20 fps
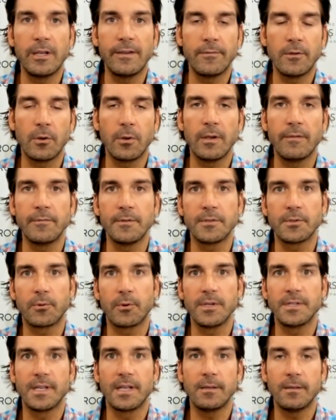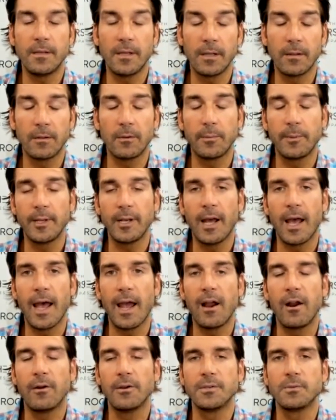even though inventory is a little bit
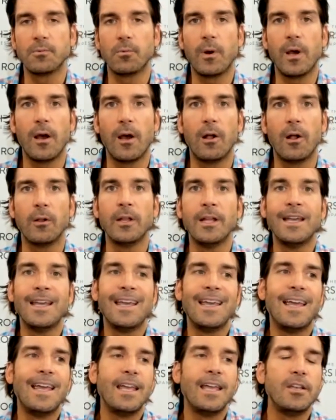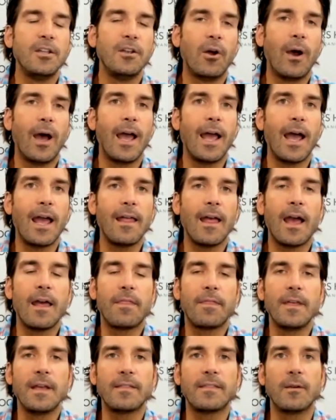higher as well, you know, I, I
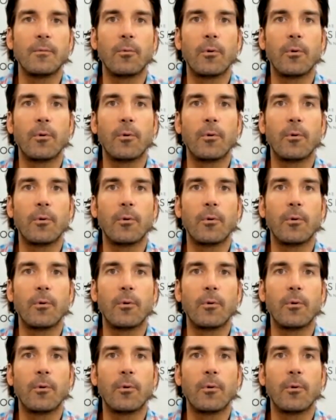think